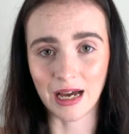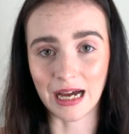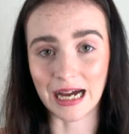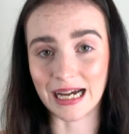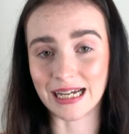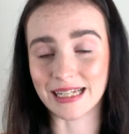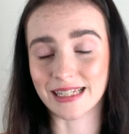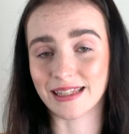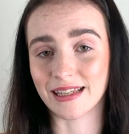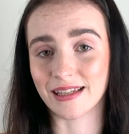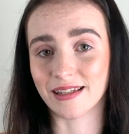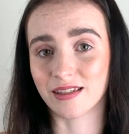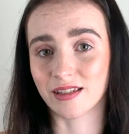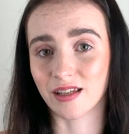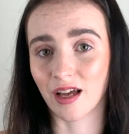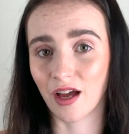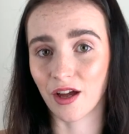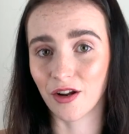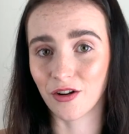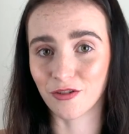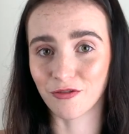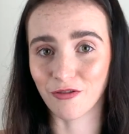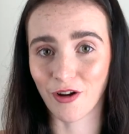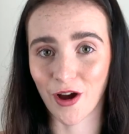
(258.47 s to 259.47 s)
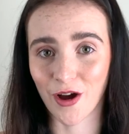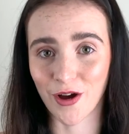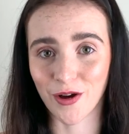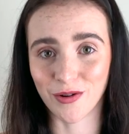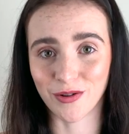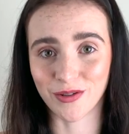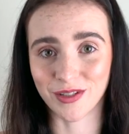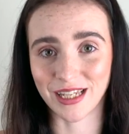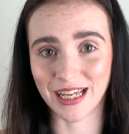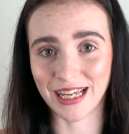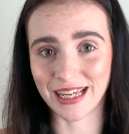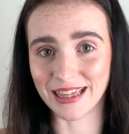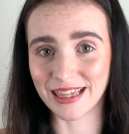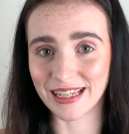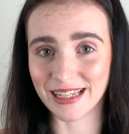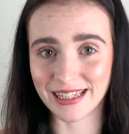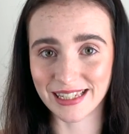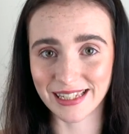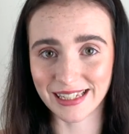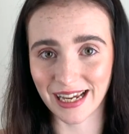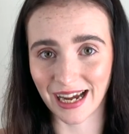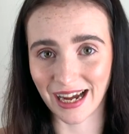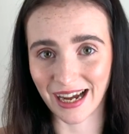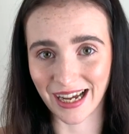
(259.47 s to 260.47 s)
As the sun rose in the
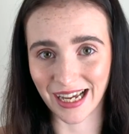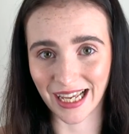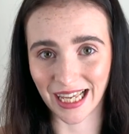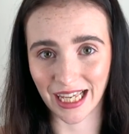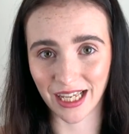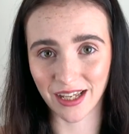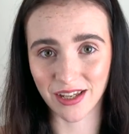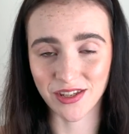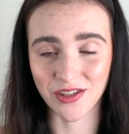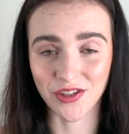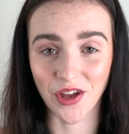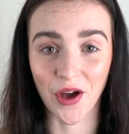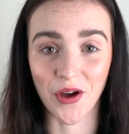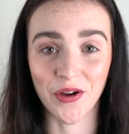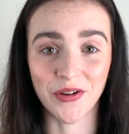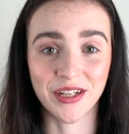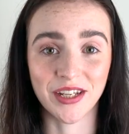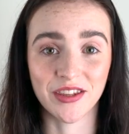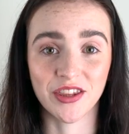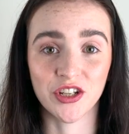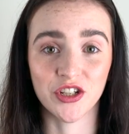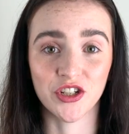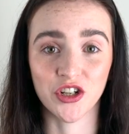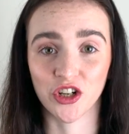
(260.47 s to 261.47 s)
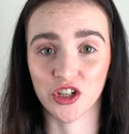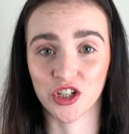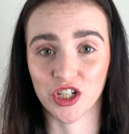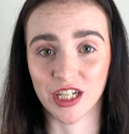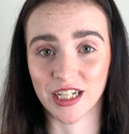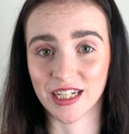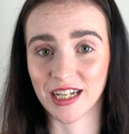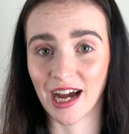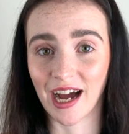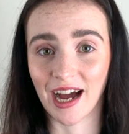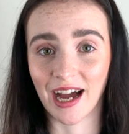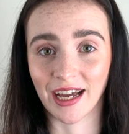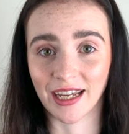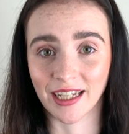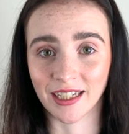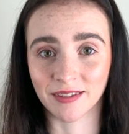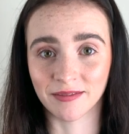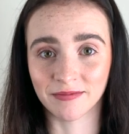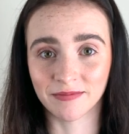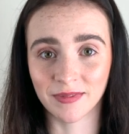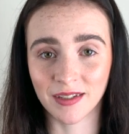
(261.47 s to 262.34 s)
sky, so did the Joshitai.